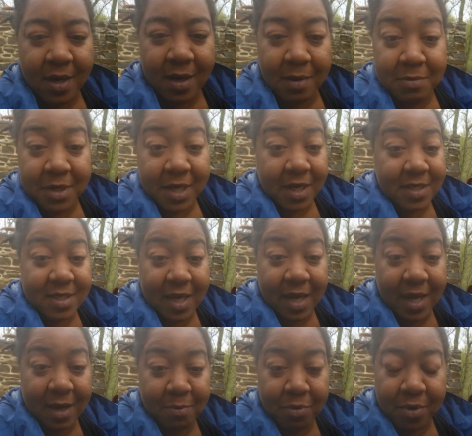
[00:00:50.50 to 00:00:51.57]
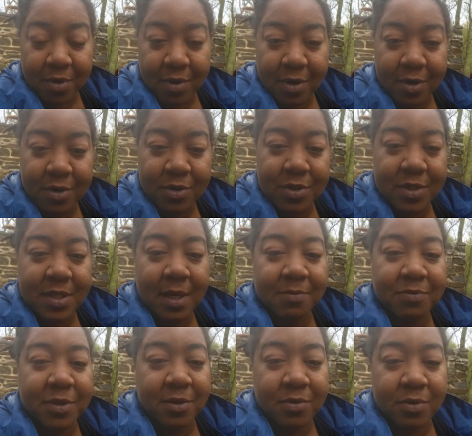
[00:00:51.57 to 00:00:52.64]
um, duct tape or
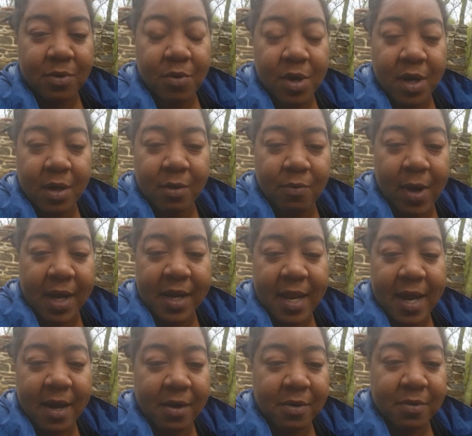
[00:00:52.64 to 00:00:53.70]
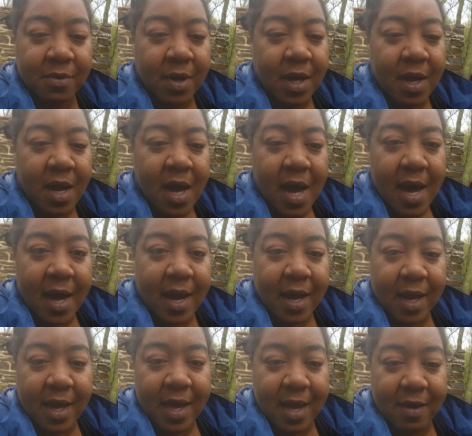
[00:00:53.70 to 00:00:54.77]
something. Uh, right now
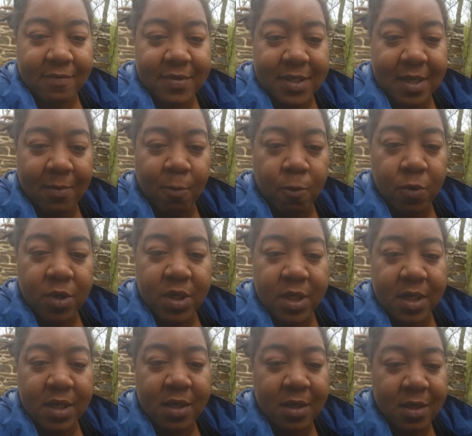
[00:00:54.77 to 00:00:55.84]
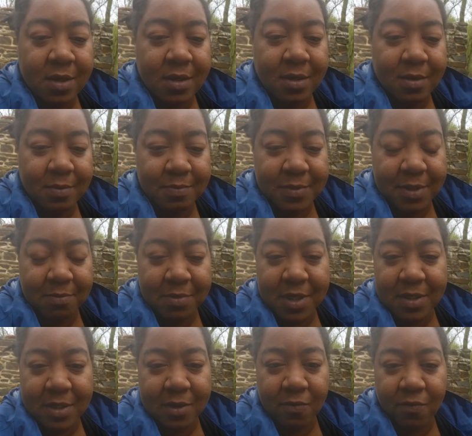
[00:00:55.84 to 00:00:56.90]
I have some wood some
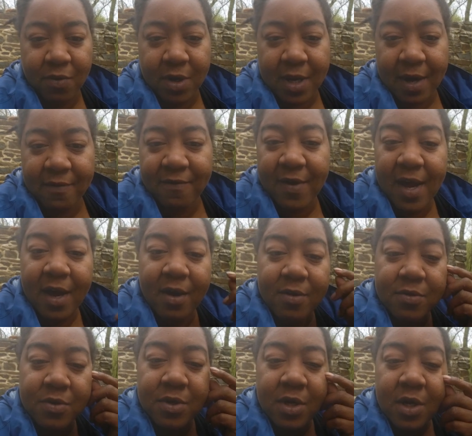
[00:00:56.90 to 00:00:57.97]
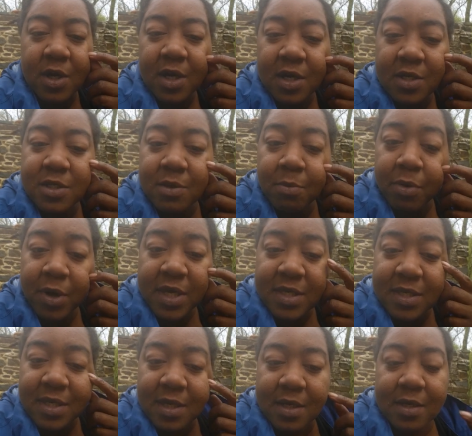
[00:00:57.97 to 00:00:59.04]
pieces of wood I found to
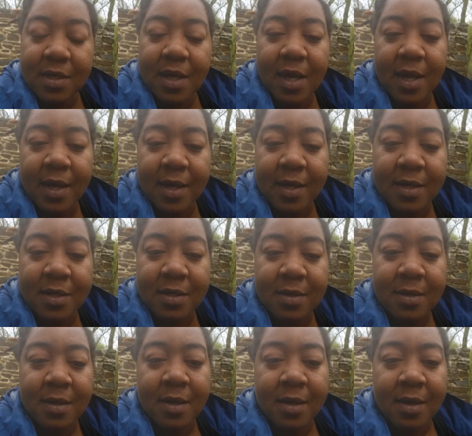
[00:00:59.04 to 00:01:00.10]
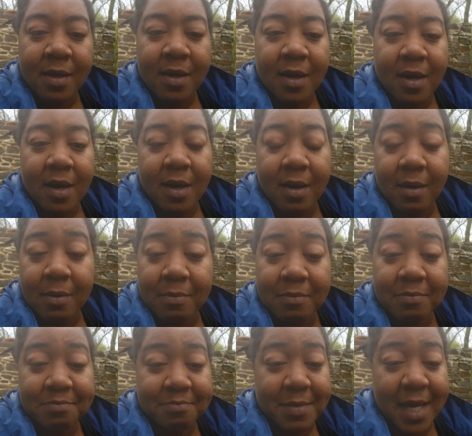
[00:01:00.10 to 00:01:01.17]
brace it and
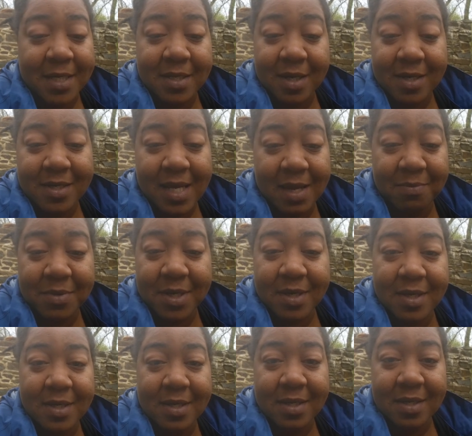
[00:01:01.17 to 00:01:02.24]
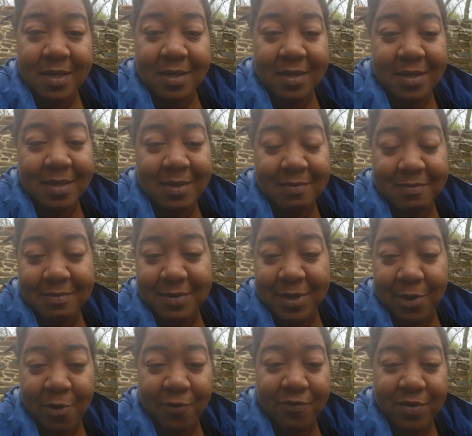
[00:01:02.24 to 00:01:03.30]
um, I duct taped it
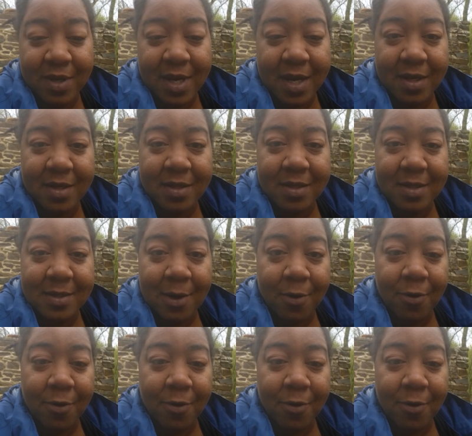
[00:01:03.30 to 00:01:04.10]
so hopefully that can at least